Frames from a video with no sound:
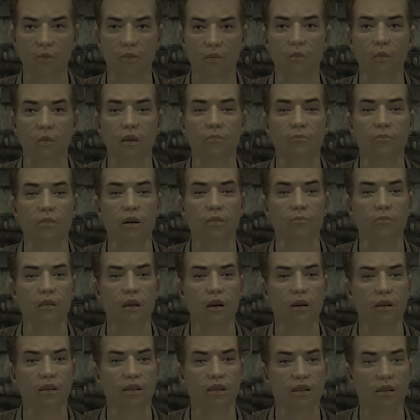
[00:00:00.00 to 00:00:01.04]
Oh, you like my
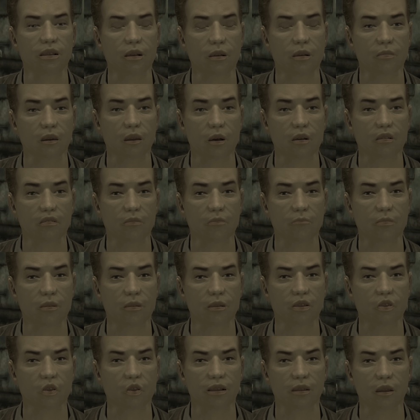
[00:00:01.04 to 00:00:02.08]
plants? I love
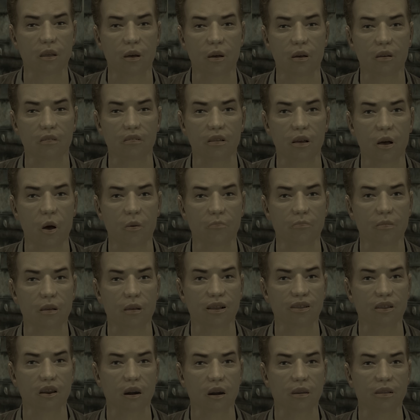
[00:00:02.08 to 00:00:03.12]
them. I just love to
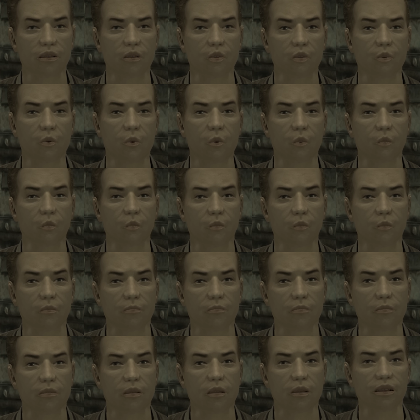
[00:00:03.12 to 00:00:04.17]
make things grow.
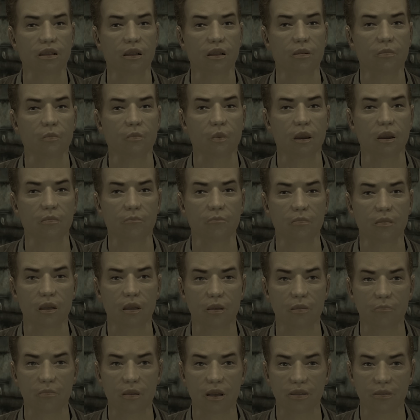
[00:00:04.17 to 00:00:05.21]
It's like when I
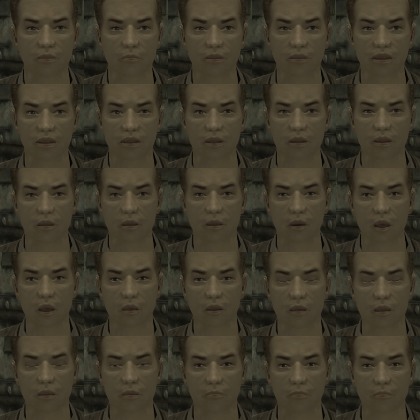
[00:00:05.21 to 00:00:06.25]
plant my seed in a, in
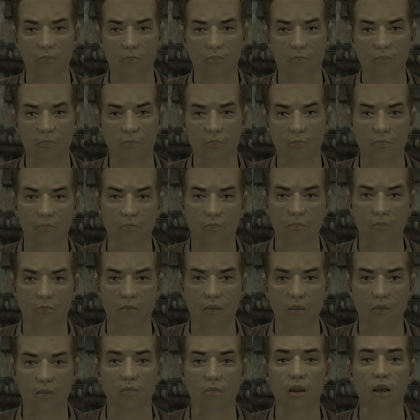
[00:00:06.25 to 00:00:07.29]
a lady,
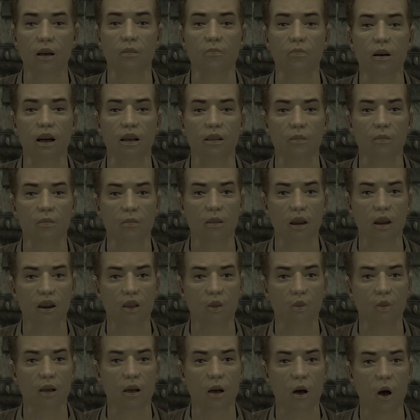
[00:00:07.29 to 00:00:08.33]
I plant my seed in the
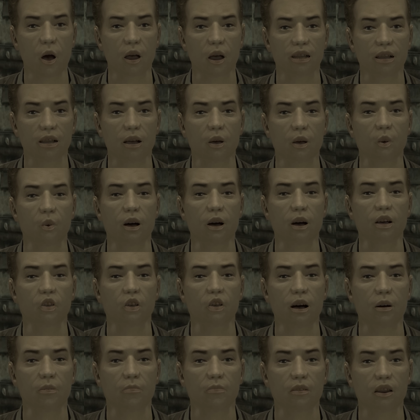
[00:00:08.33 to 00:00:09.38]
ground and watch
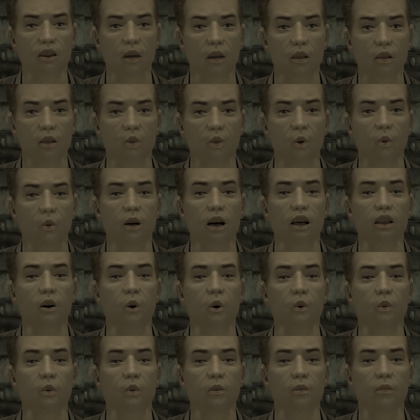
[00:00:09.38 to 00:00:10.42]
something grow.
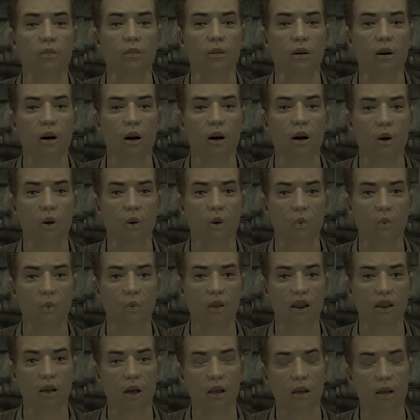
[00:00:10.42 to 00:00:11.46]
Although, uh,
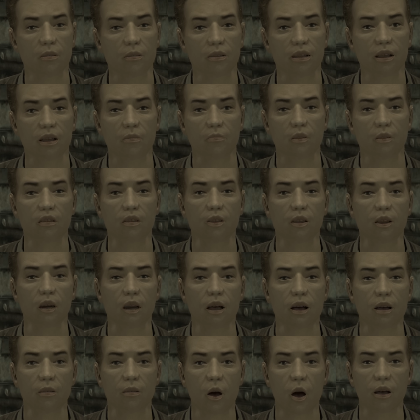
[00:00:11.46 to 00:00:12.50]
with the ladies, I prefer
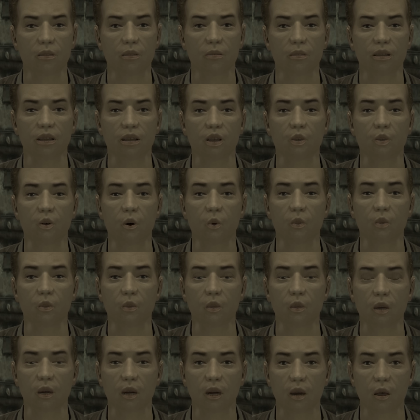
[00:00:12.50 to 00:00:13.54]
not to see it grow.
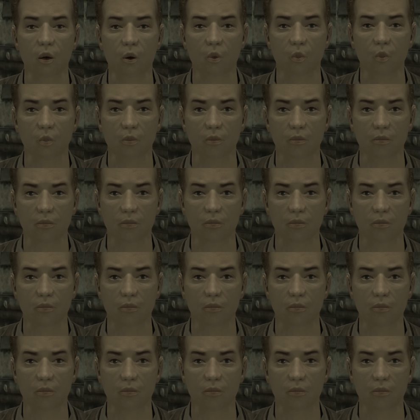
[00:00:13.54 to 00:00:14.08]
You know,